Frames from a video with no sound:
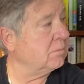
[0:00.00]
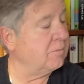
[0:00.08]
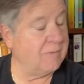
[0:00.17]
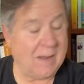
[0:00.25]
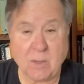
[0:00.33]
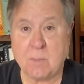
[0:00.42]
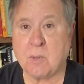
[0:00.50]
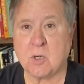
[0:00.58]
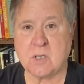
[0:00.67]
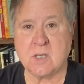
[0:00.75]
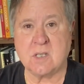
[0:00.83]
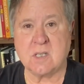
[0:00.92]
found a
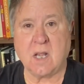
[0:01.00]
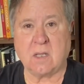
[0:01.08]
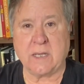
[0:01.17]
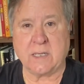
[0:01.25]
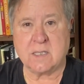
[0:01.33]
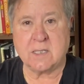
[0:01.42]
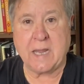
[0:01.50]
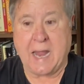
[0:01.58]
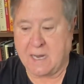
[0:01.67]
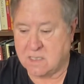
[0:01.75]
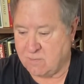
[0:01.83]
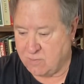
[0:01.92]
person selling
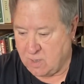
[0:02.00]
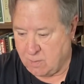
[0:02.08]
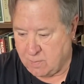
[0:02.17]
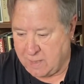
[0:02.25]
scads of them,